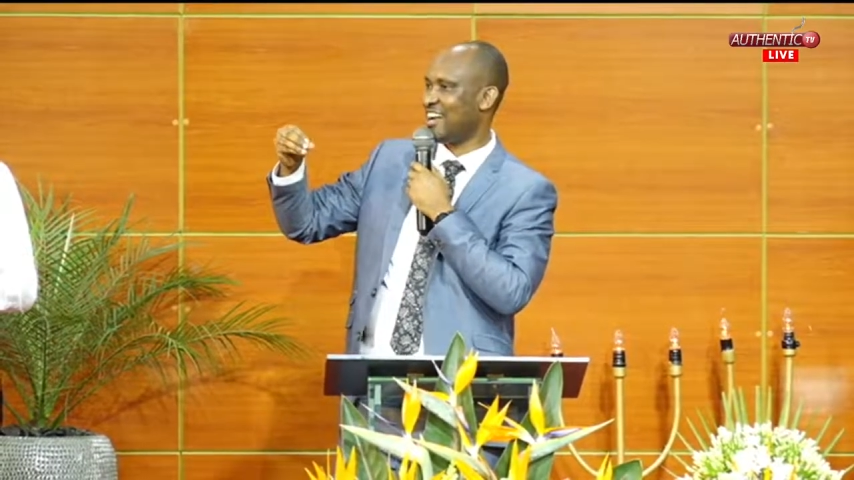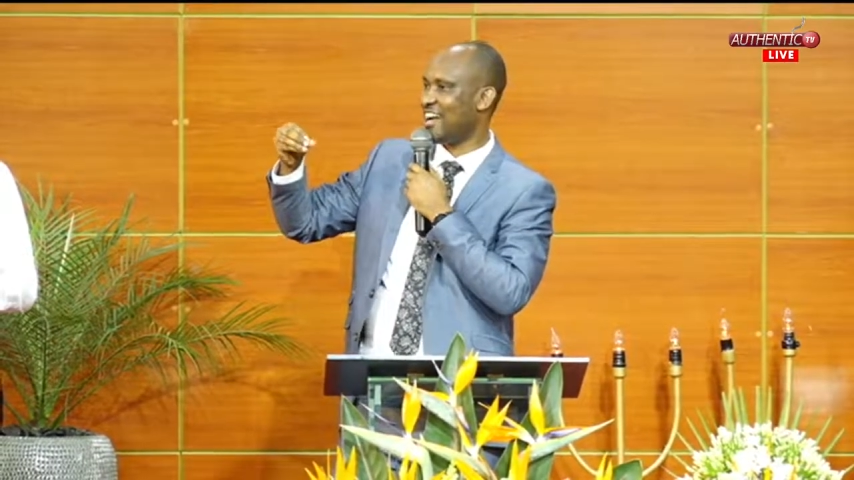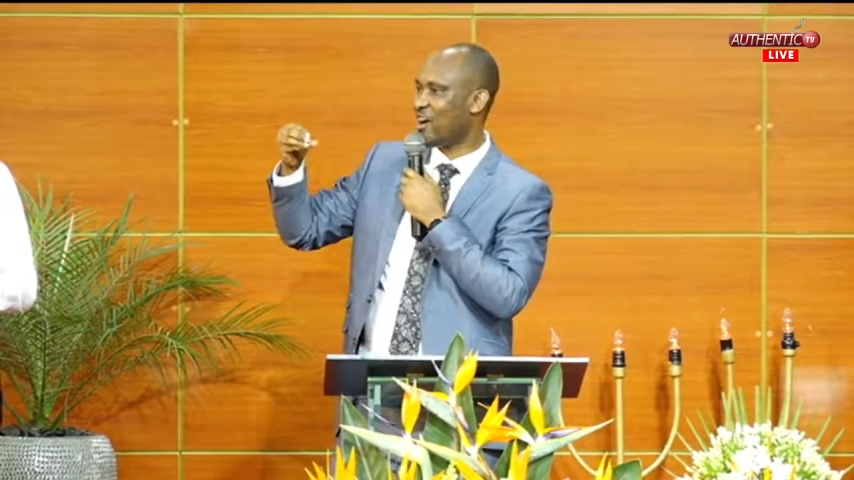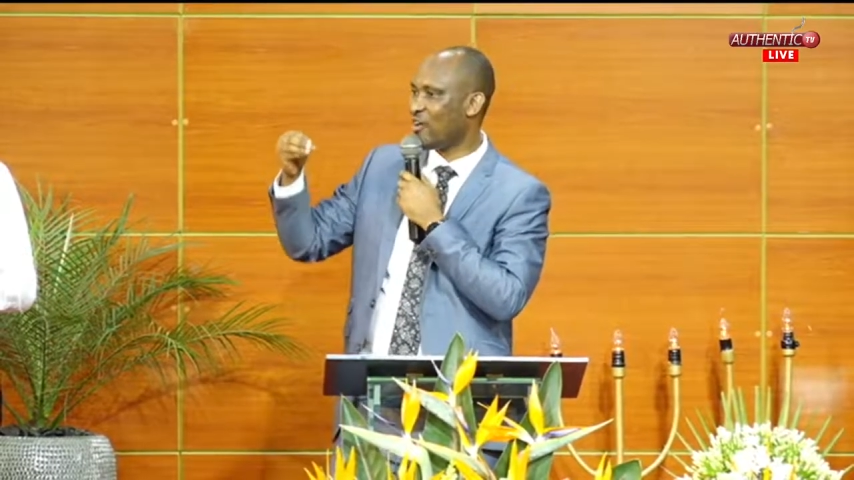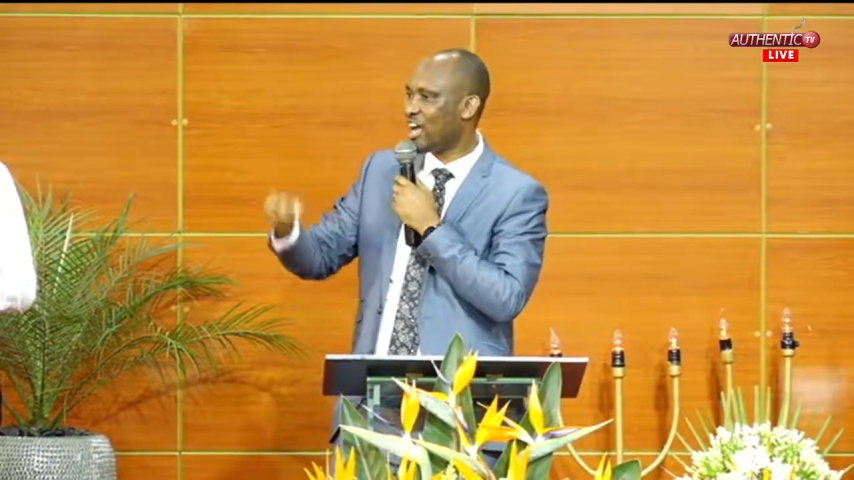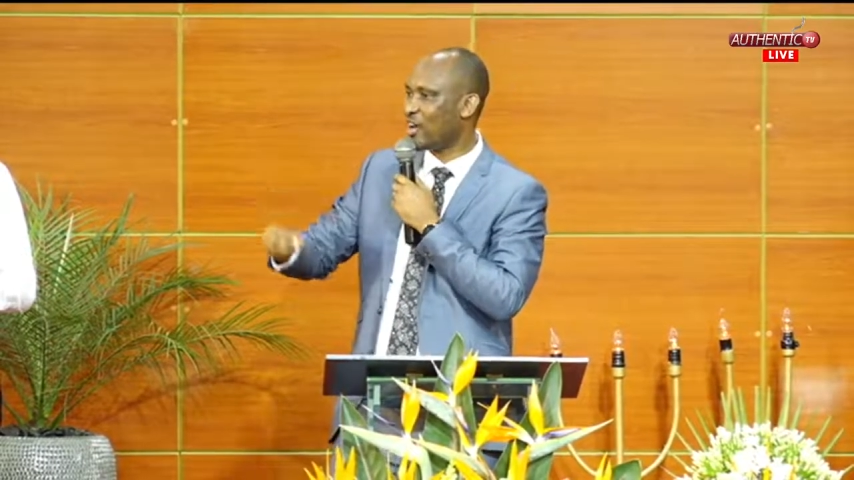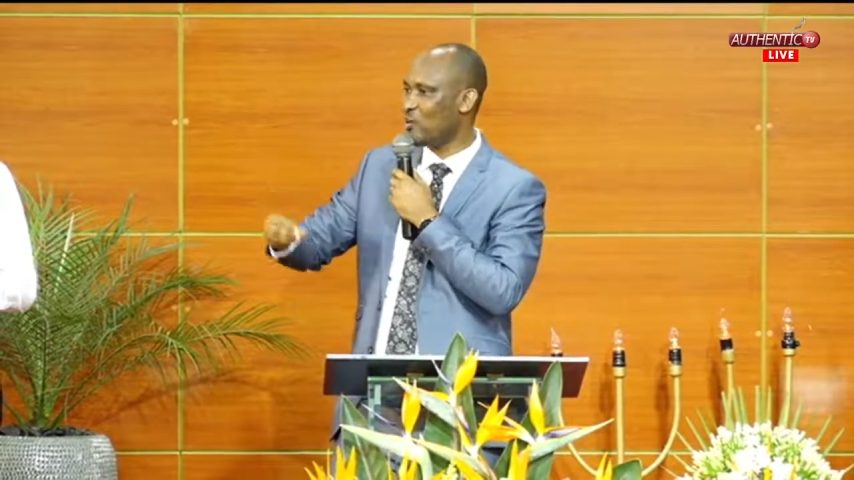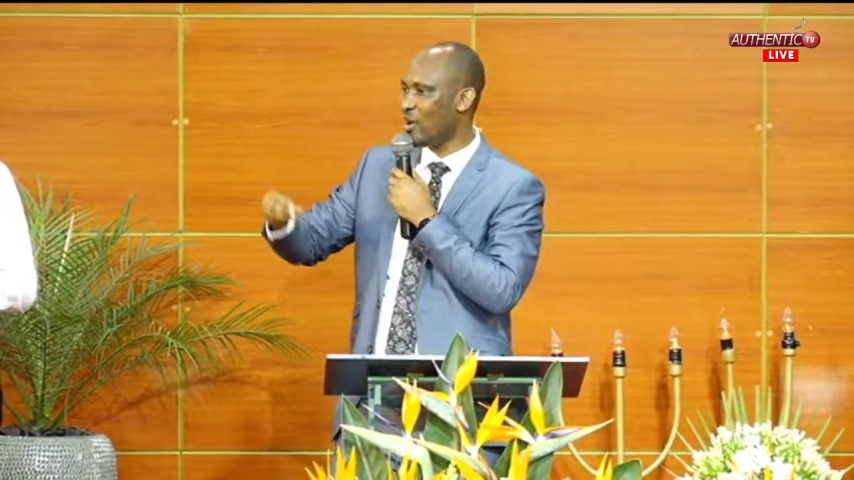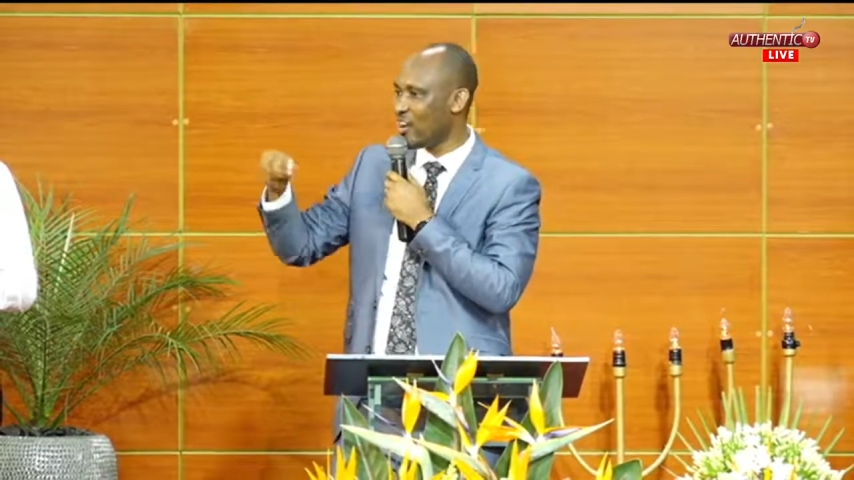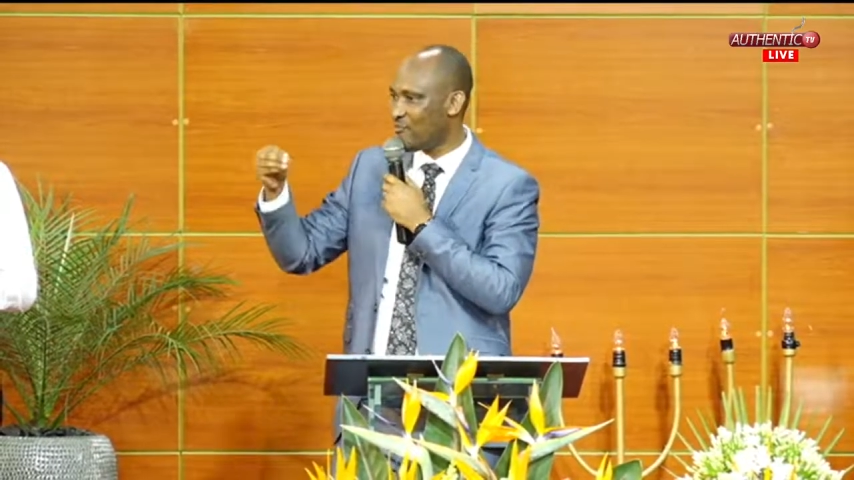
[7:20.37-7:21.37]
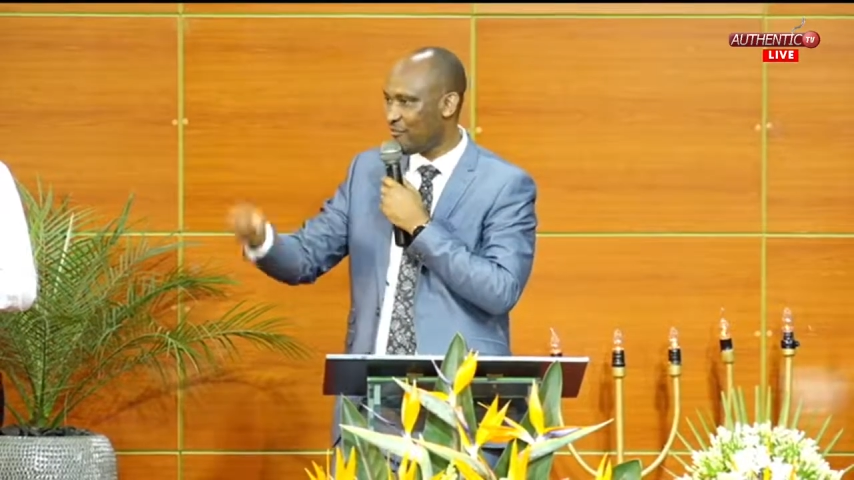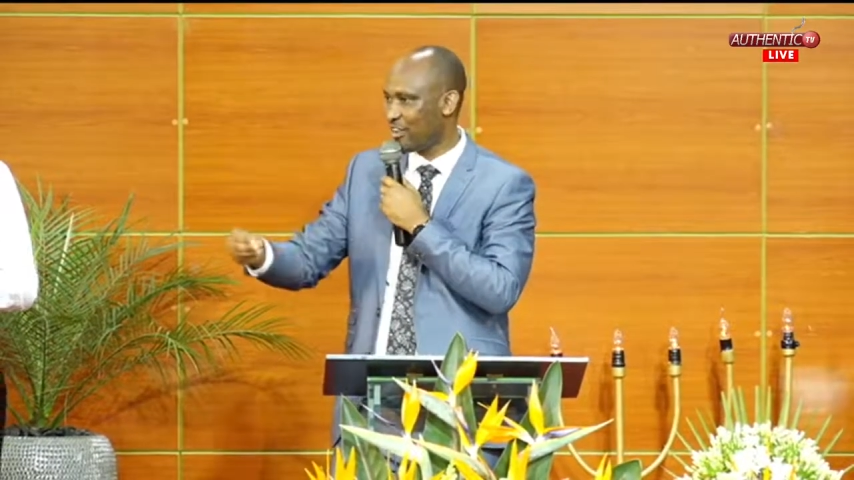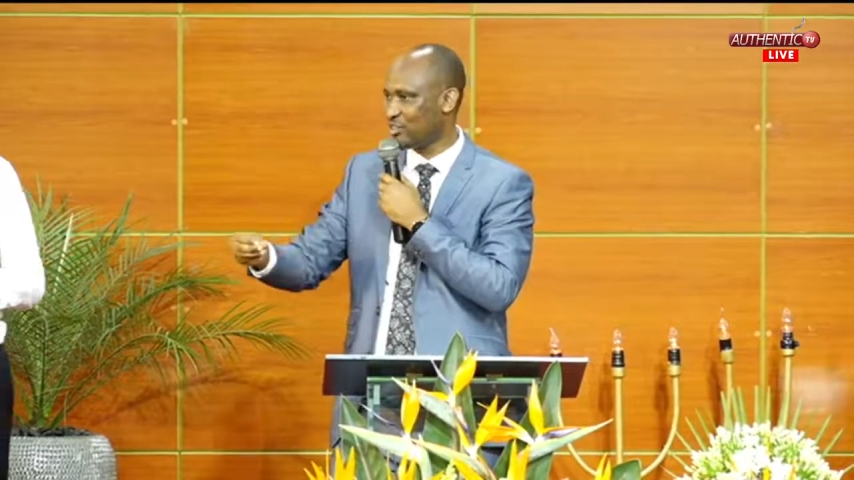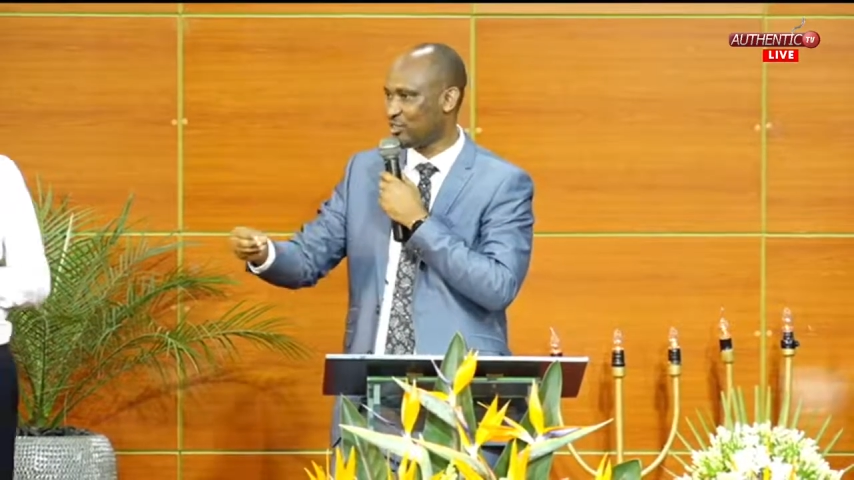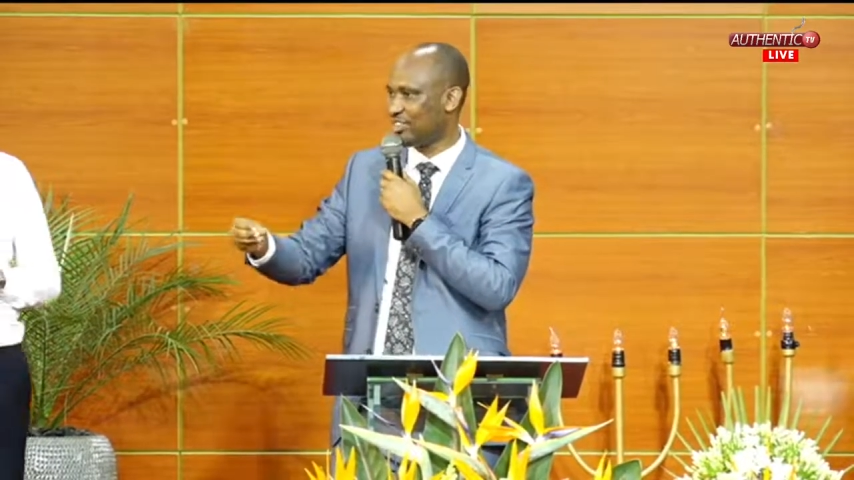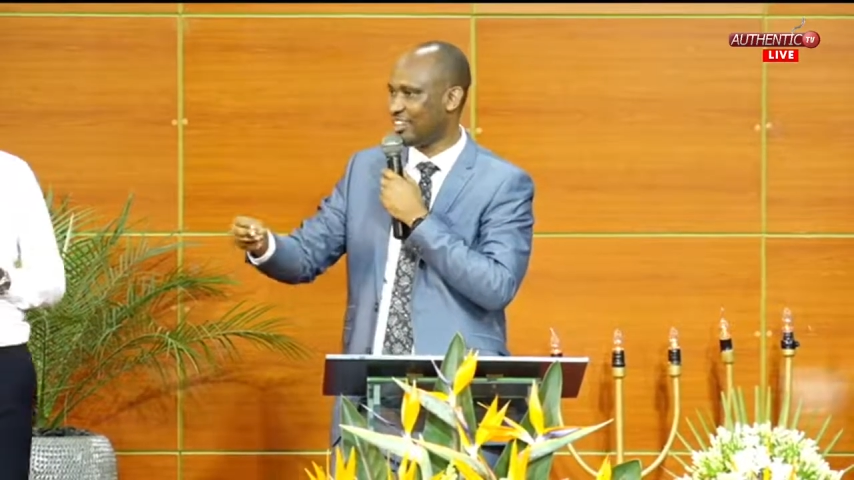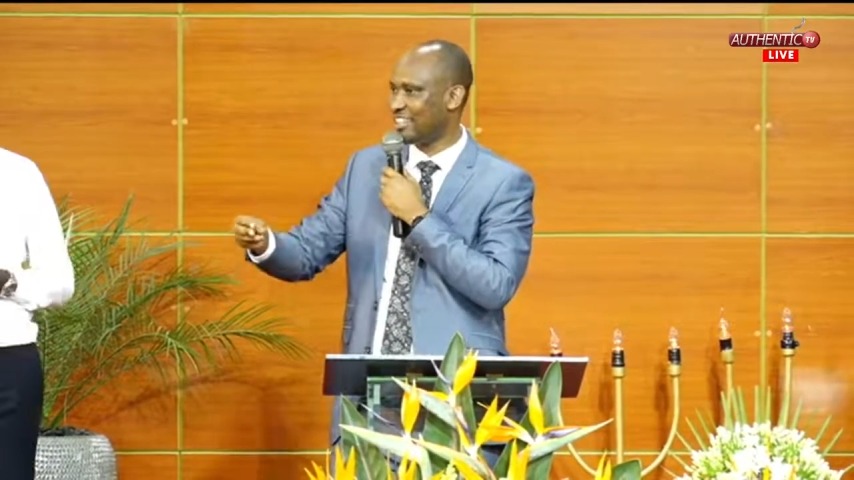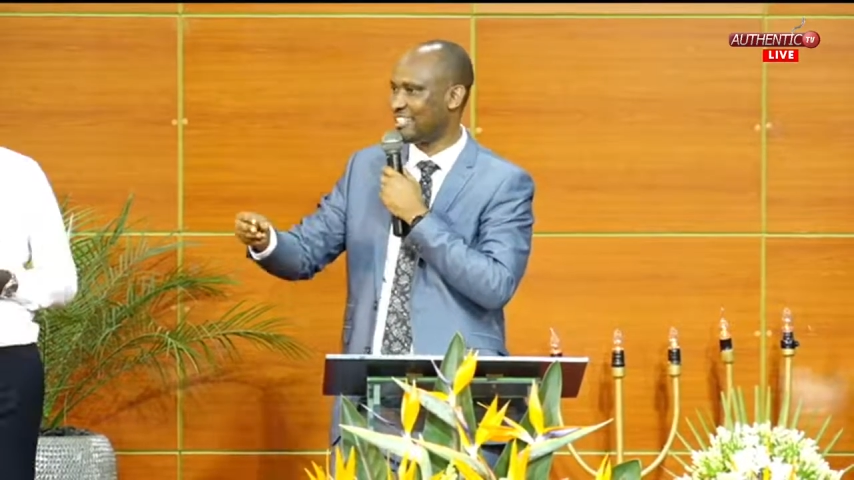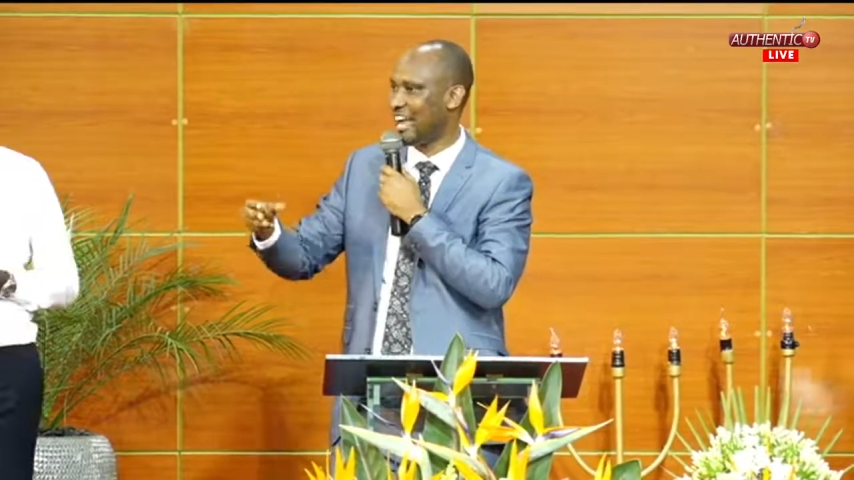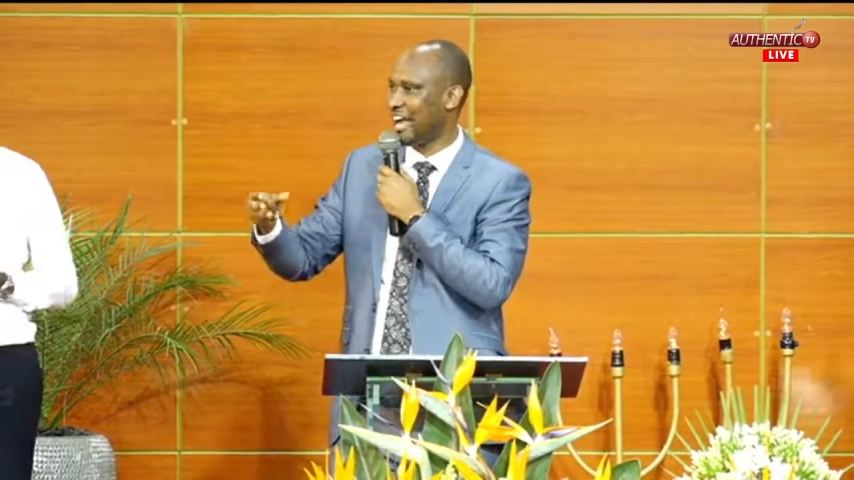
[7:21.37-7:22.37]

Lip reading: How can you leverage on that?